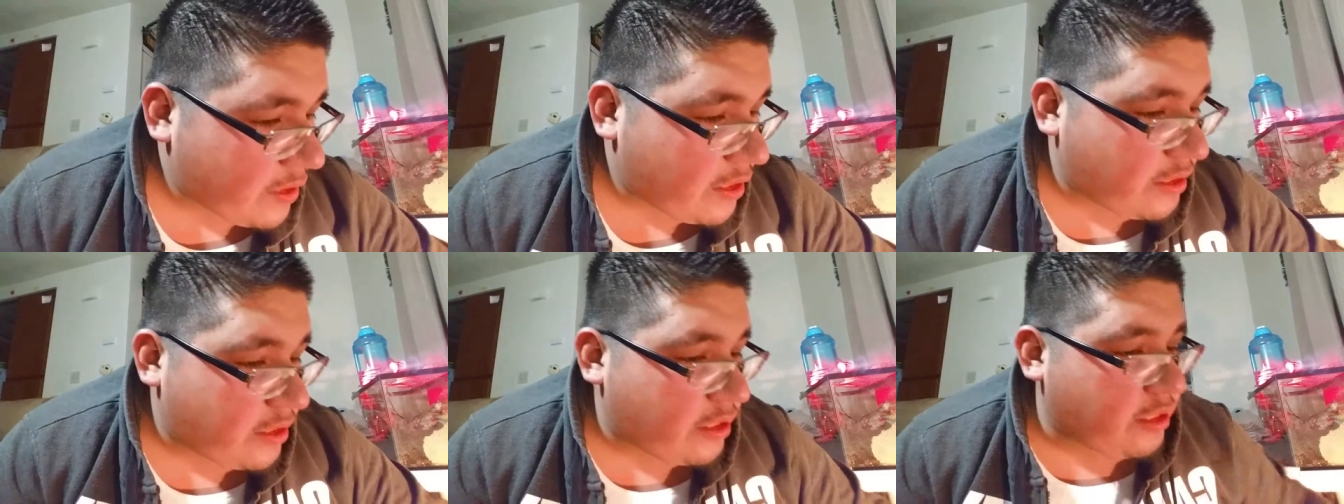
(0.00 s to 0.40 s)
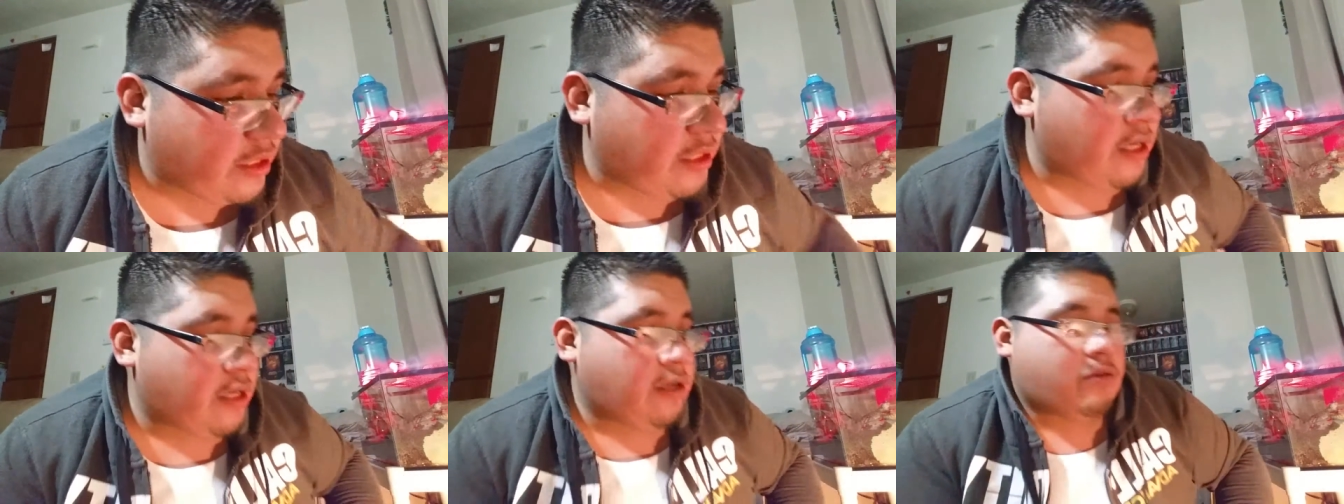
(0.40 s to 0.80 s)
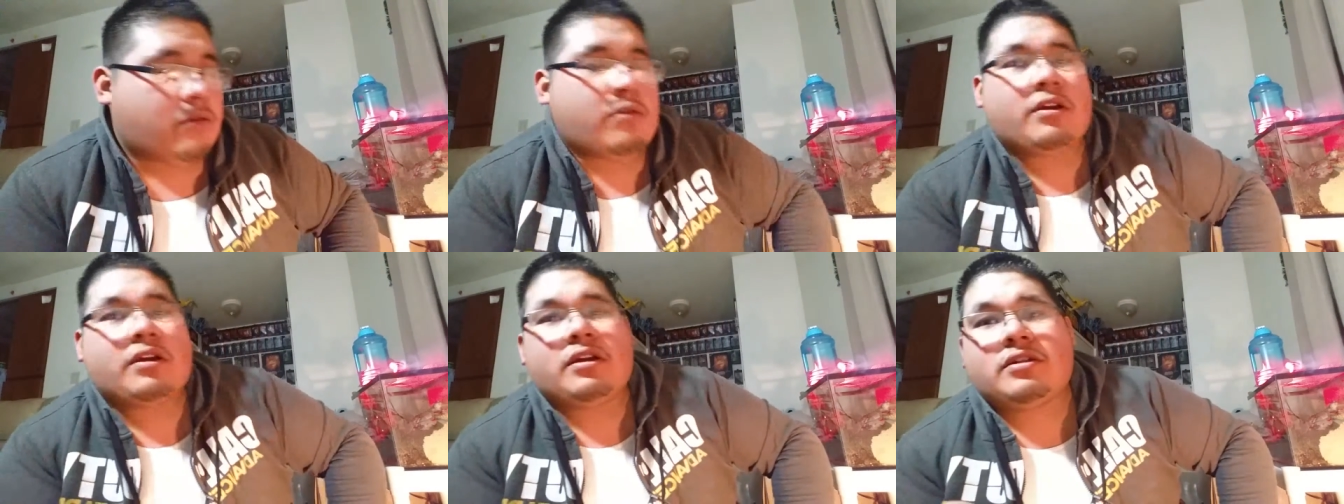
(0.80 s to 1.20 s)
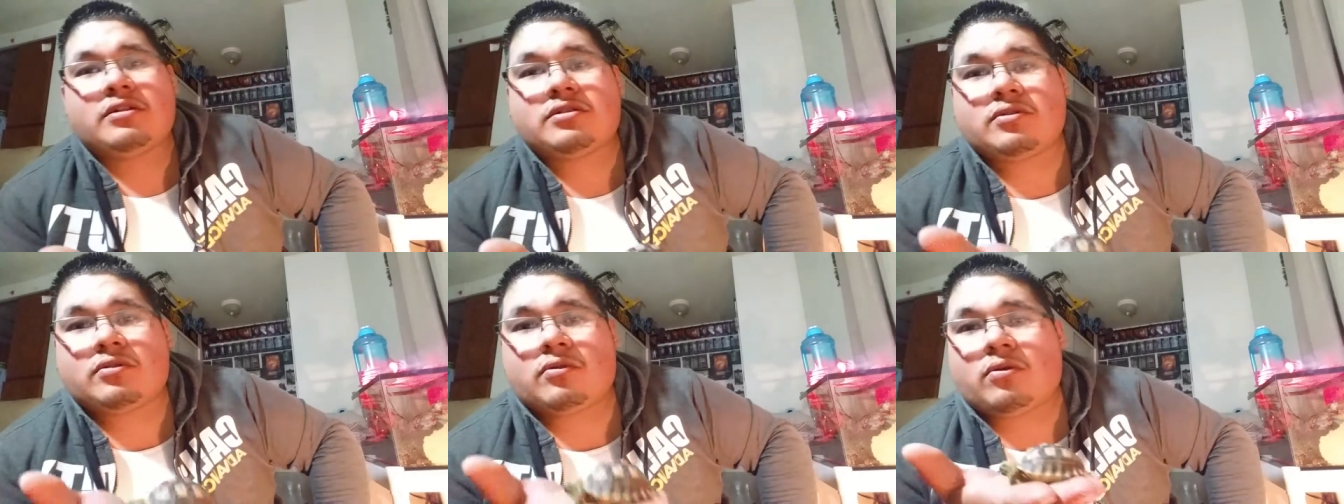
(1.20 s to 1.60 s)
He didn't eat any
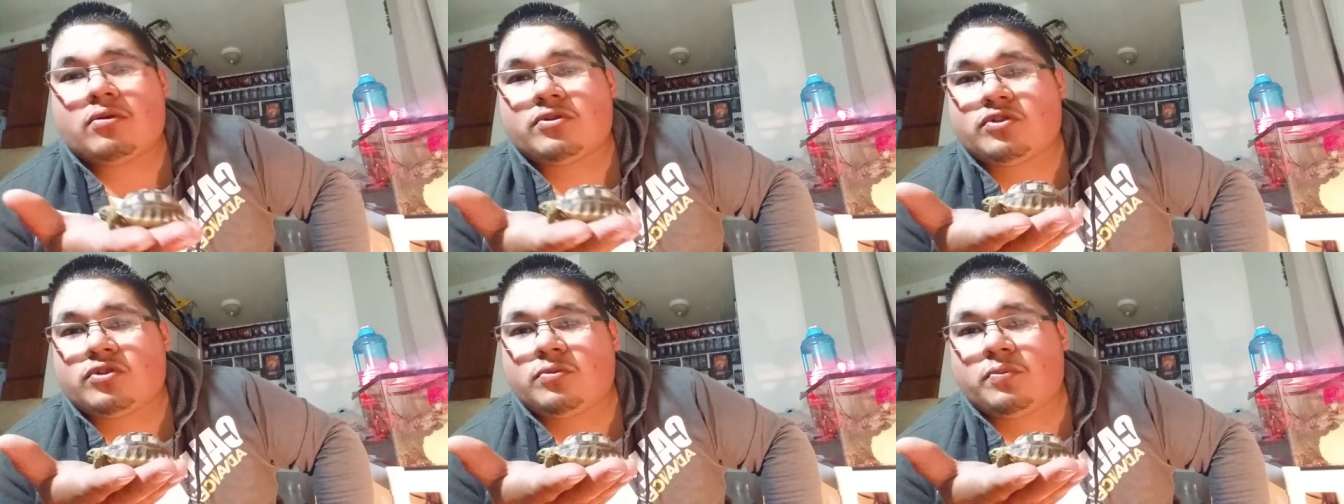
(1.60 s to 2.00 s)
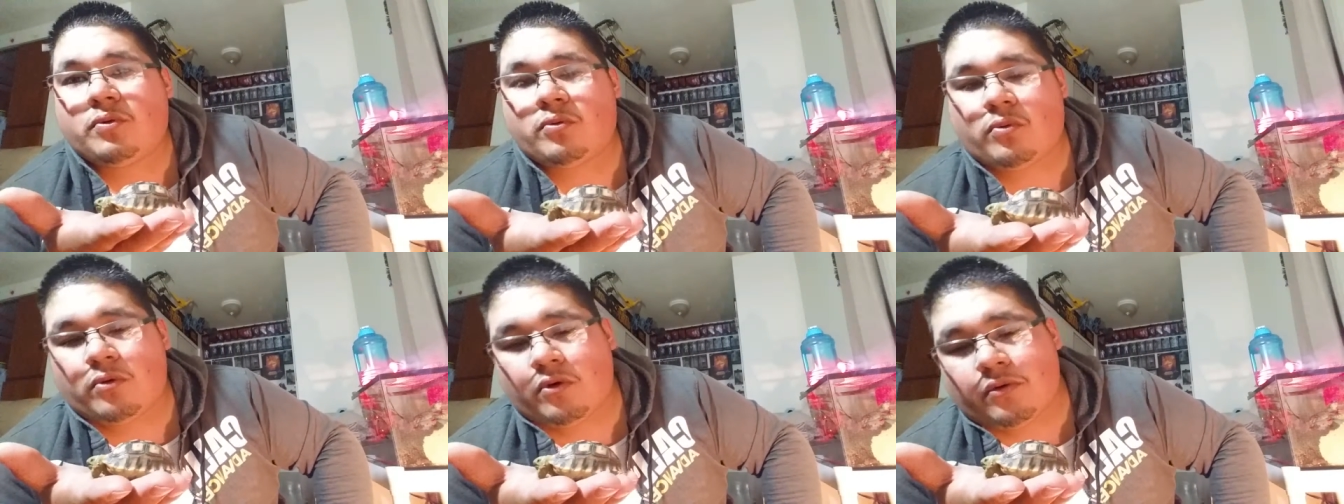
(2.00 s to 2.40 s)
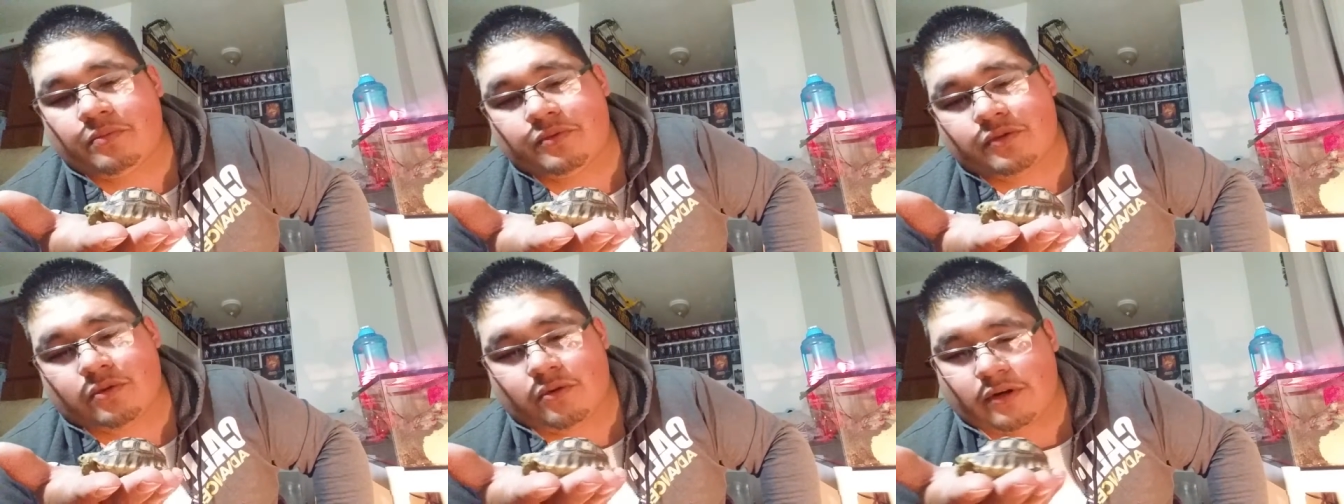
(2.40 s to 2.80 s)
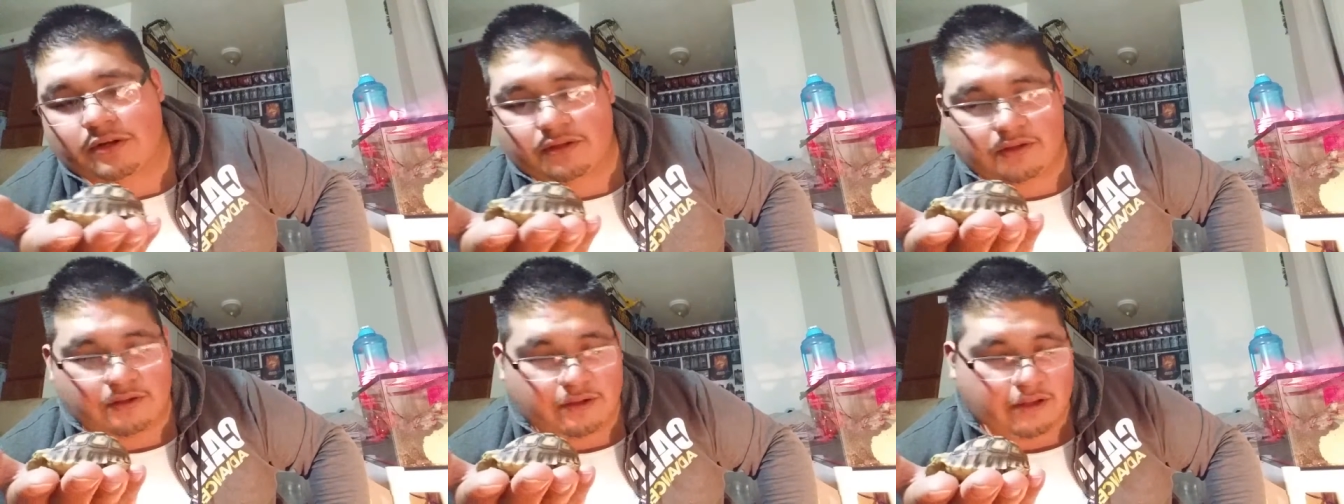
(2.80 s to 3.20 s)
crickets or superworms or
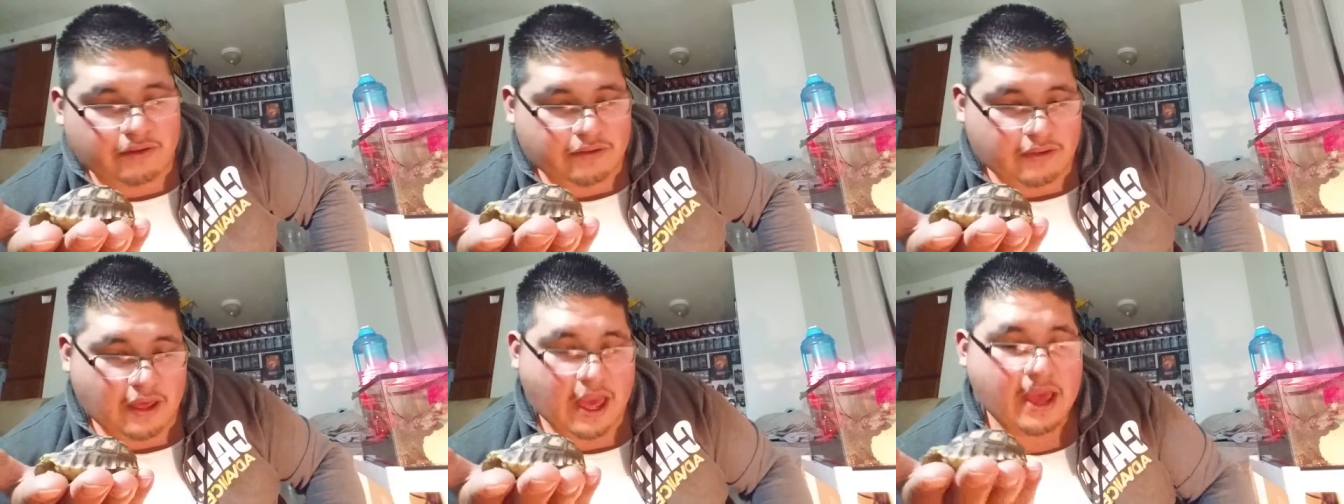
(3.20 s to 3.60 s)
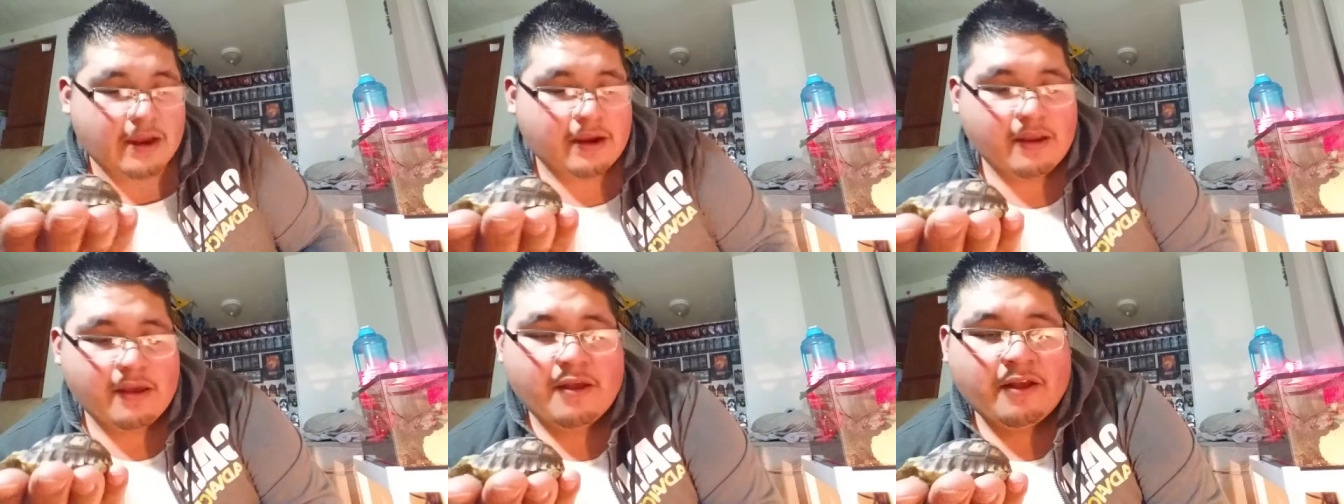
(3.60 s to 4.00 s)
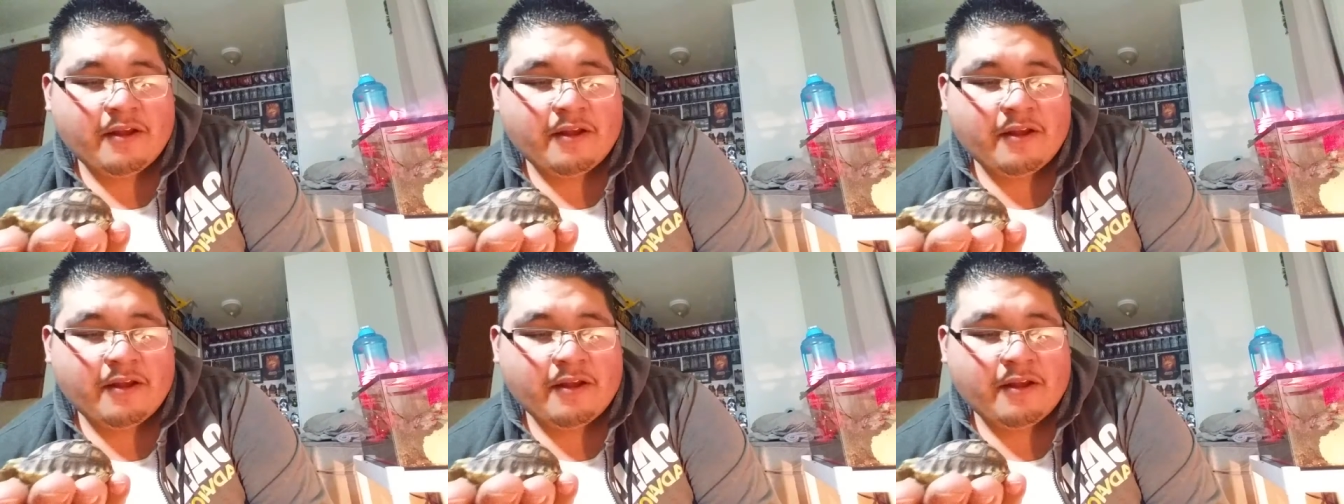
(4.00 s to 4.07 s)
anything like that.